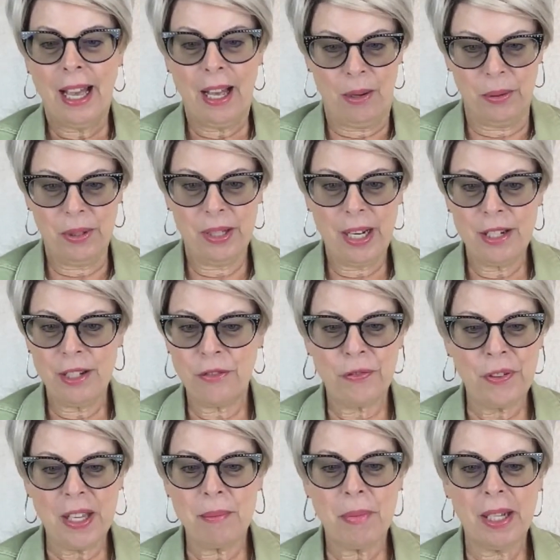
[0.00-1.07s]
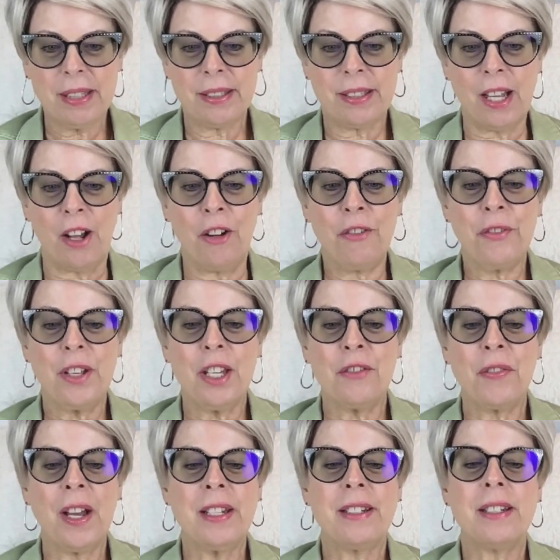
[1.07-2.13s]
How could I defend myself
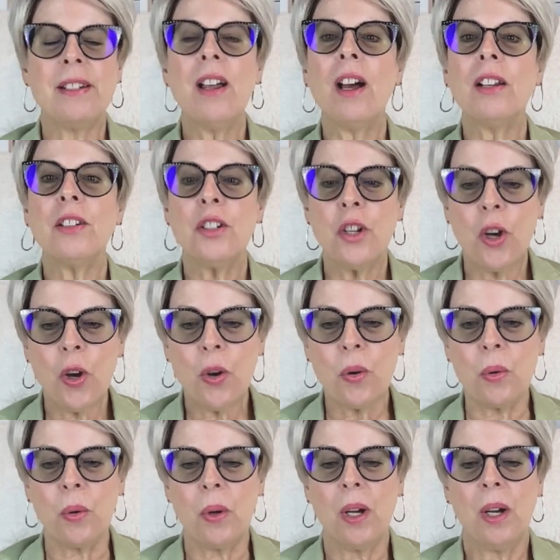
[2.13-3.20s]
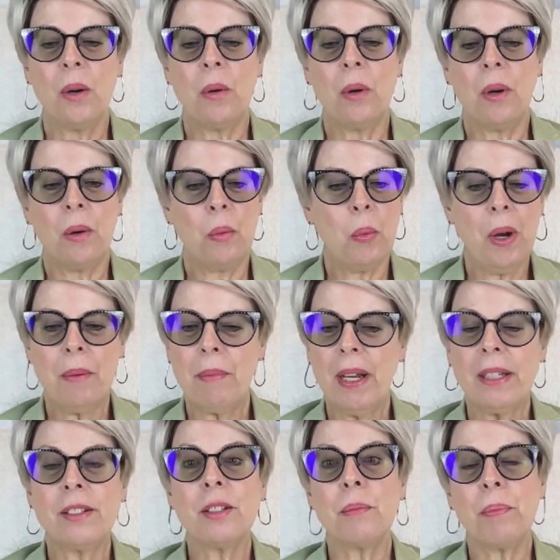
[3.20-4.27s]
if I did not know what
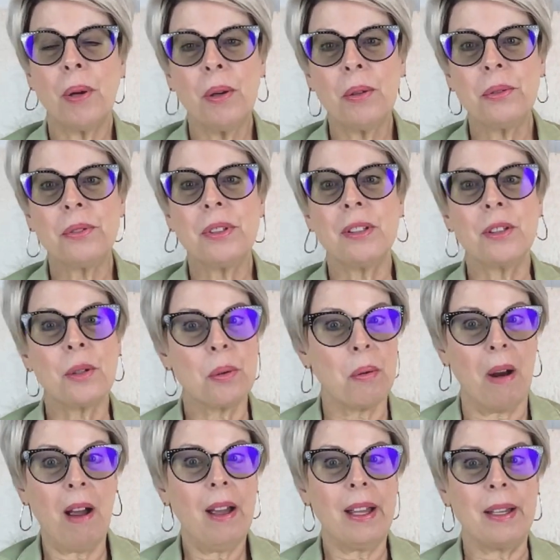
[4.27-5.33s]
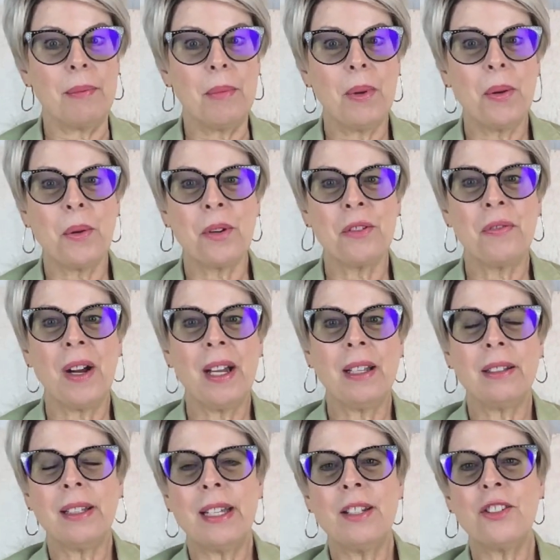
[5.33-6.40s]
my supposed crime or
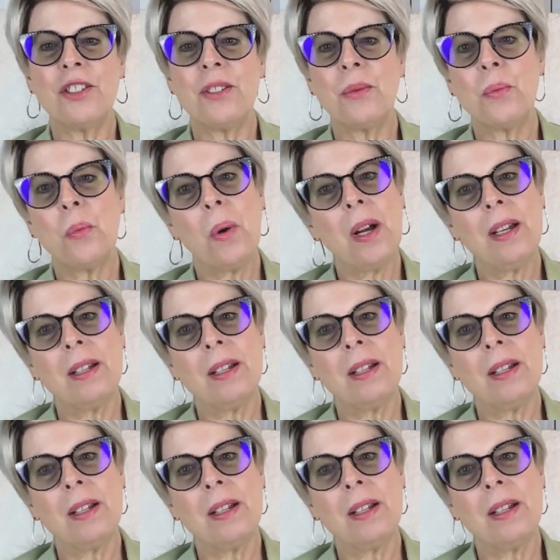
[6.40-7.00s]
violation